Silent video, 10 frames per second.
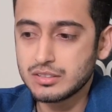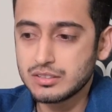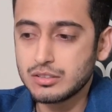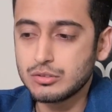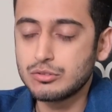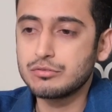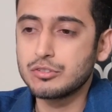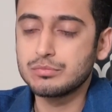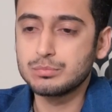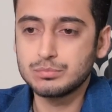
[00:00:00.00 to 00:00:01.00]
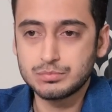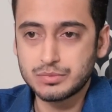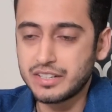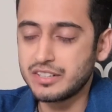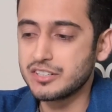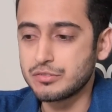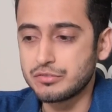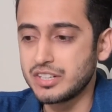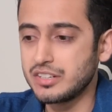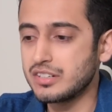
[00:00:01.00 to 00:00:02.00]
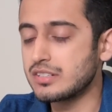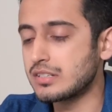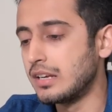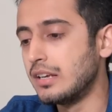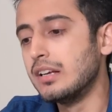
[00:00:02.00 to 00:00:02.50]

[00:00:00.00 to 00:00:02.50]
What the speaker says: the loan for 10 years, 15 years,